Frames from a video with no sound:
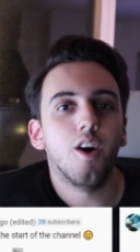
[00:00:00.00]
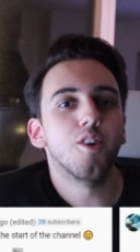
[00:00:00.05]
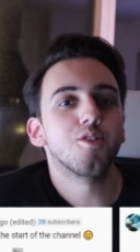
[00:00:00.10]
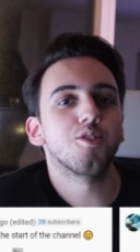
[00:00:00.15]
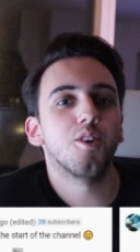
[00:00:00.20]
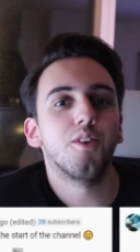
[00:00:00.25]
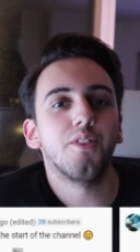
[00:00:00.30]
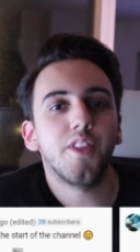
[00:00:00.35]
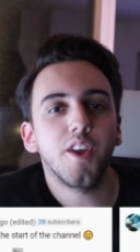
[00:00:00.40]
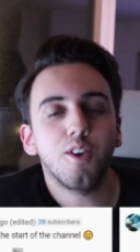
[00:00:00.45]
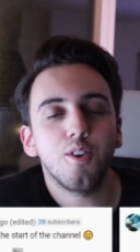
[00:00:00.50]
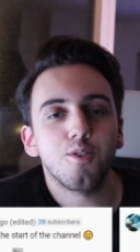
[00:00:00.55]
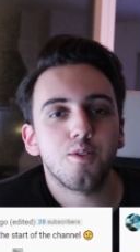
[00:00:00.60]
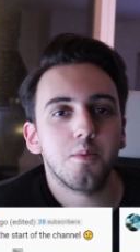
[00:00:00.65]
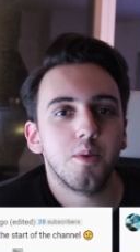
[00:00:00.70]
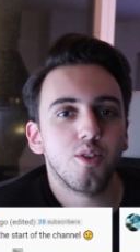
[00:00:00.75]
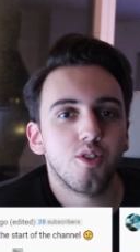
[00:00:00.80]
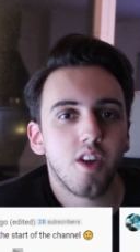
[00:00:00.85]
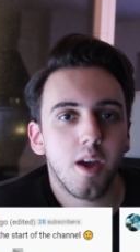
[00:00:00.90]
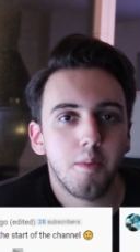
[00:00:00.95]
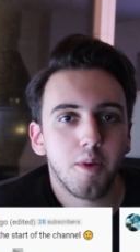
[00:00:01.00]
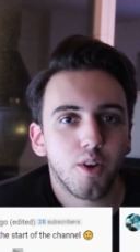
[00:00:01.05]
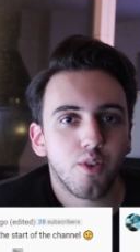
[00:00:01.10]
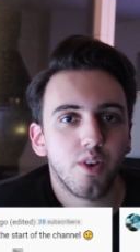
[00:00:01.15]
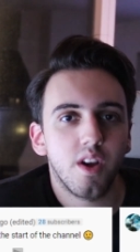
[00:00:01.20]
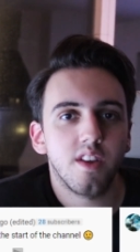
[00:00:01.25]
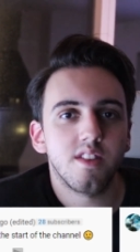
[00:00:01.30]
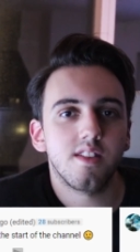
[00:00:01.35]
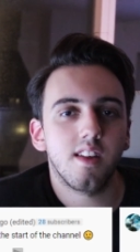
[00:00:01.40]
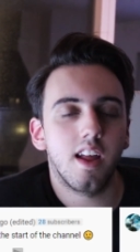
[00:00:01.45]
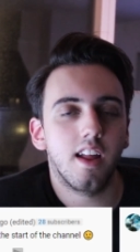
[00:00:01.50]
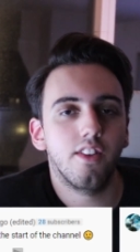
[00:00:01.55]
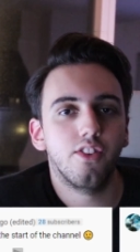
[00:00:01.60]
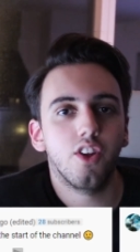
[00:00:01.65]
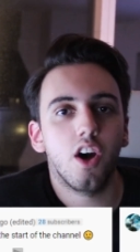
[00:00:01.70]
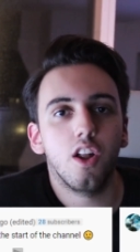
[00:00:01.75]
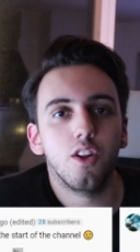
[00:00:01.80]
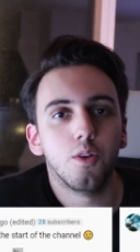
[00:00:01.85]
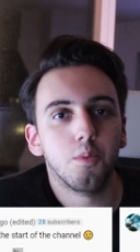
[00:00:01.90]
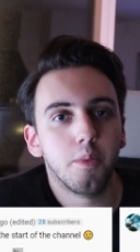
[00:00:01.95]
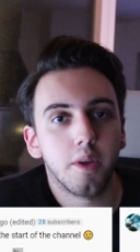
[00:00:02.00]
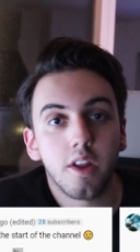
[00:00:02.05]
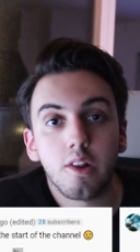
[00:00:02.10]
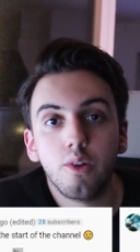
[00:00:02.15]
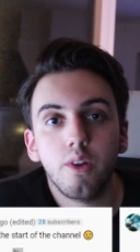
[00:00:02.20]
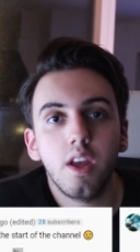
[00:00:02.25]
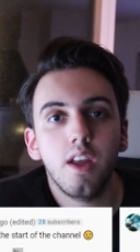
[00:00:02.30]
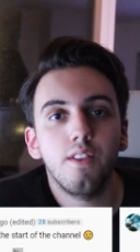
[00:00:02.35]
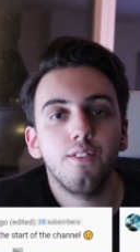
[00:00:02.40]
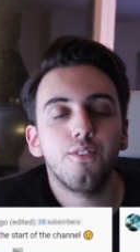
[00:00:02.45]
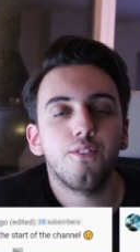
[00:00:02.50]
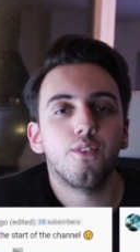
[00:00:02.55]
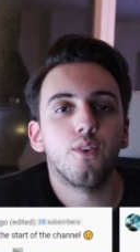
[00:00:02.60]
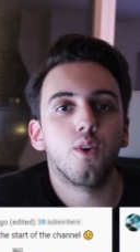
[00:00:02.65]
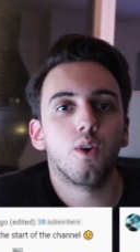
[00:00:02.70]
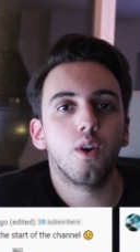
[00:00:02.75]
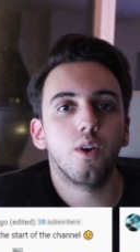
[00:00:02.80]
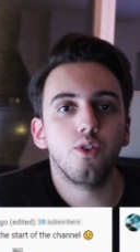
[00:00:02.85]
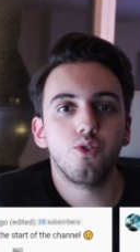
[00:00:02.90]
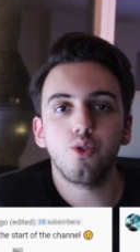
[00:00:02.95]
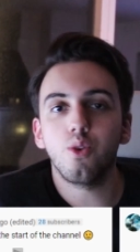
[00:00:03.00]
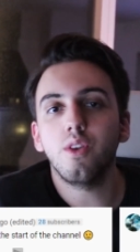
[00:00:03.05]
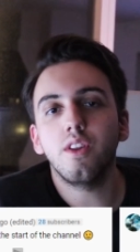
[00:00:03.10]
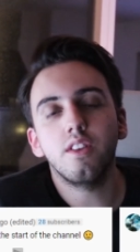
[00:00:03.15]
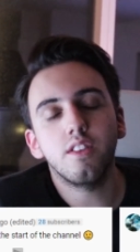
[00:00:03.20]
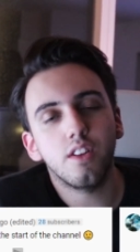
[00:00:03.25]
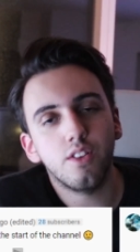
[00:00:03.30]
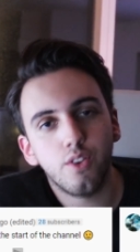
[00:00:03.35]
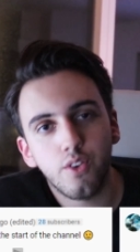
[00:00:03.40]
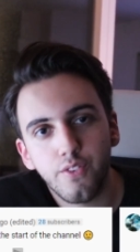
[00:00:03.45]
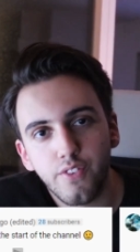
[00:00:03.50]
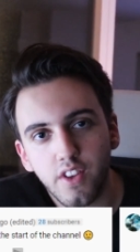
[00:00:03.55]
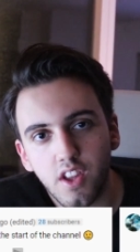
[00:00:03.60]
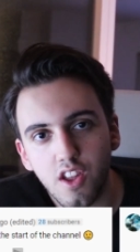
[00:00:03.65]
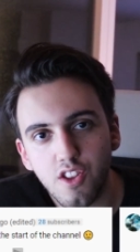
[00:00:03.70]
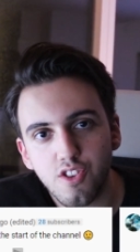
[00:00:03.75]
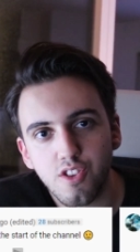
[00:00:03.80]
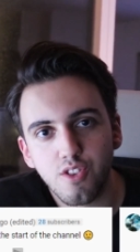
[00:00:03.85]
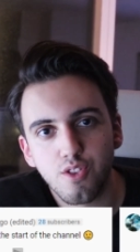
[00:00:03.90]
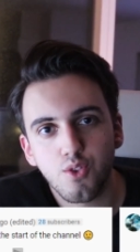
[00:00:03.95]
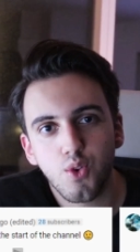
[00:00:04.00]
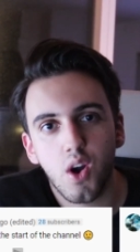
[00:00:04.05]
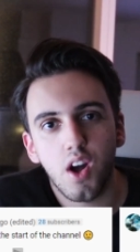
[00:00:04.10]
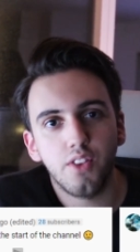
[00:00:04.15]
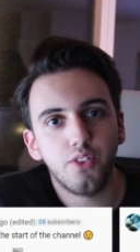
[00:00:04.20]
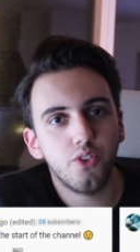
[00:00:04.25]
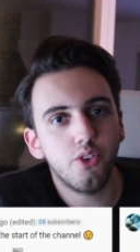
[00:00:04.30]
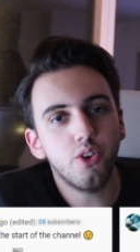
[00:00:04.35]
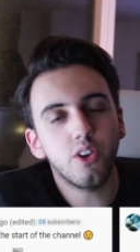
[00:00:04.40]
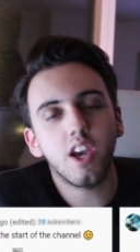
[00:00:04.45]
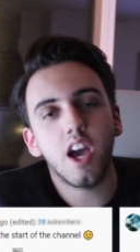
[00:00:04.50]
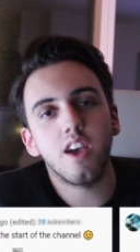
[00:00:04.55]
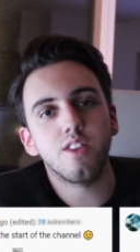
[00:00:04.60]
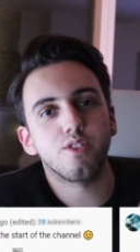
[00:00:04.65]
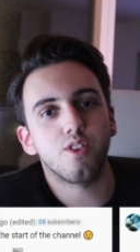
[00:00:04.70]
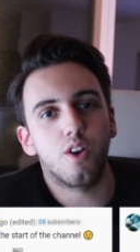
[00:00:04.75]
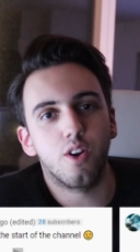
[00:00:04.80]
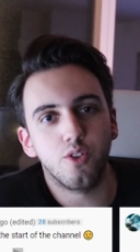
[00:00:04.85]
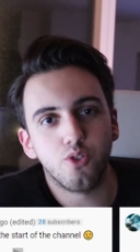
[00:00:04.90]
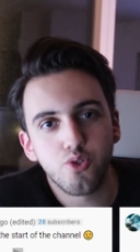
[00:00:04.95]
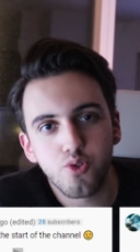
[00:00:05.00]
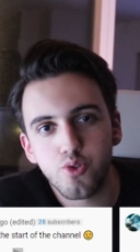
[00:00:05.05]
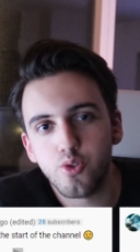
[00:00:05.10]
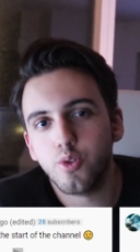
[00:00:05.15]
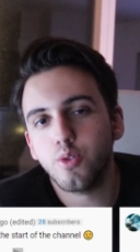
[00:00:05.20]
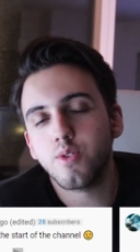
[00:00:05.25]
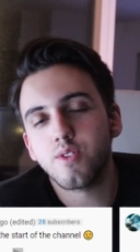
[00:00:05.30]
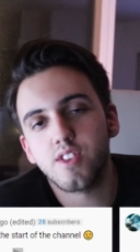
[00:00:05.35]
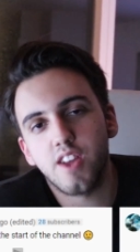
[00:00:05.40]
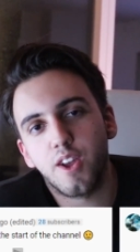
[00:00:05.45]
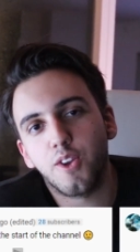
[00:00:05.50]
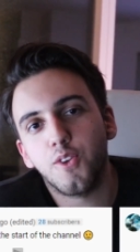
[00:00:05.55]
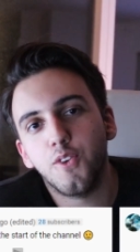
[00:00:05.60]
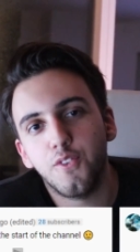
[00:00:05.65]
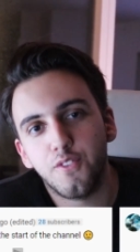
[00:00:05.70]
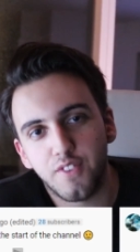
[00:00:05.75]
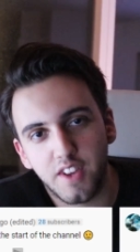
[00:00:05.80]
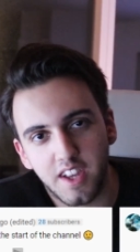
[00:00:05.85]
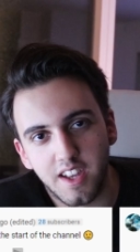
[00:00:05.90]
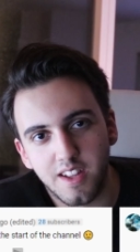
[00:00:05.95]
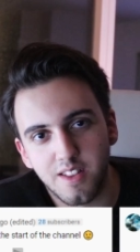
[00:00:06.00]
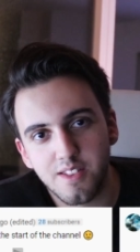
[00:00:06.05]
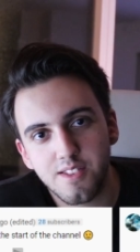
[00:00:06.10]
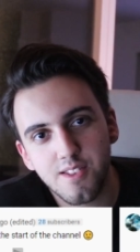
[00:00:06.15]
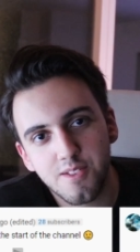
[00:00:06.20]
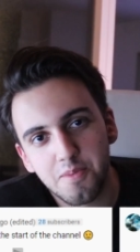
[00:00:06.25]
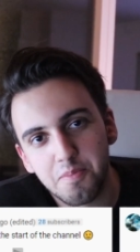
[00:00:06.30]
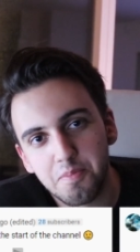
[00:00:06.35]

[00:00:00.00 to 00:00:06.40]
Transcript: also, thank you so much, Hemacrest and Donald McLean, for joining the notification squad. You guys are true Sykoo fans.